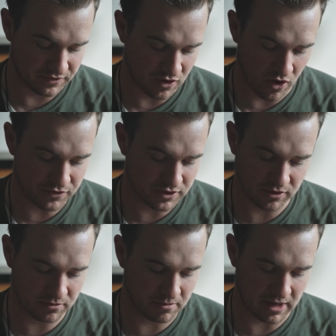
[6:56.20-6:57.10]
Off the
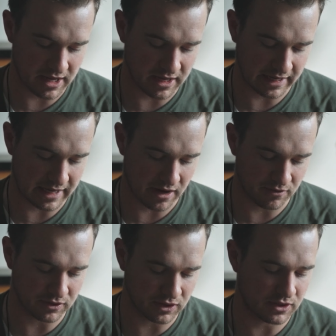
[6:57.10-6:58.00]
top of my head, I can't
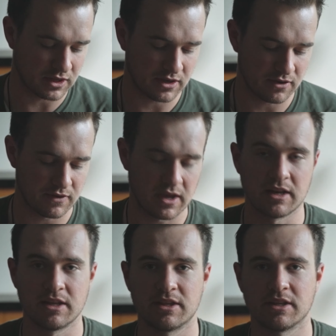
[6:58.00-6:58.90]
really think of
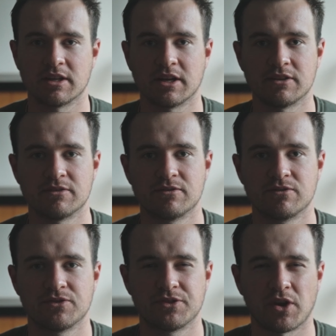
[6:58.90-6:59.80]
anything that I
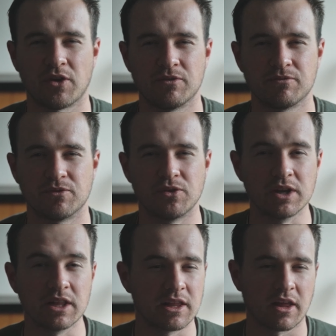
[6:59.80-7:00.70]
don't
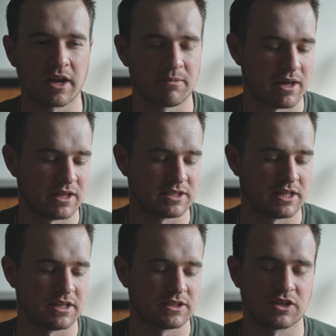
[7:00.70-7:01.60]
really like about this
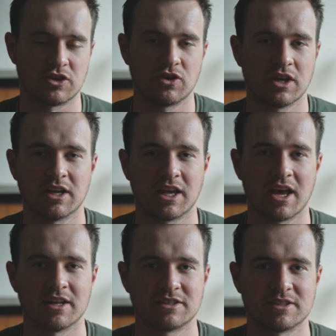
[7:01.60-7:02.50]
lens. Like, you're gonna
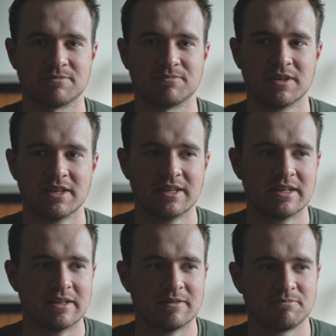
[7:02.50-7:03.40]
get some
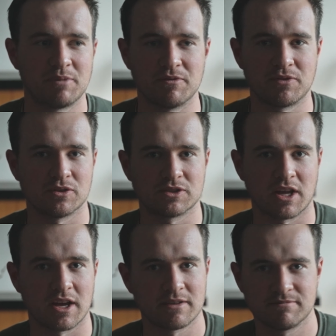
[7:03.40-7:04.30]
pitfalls like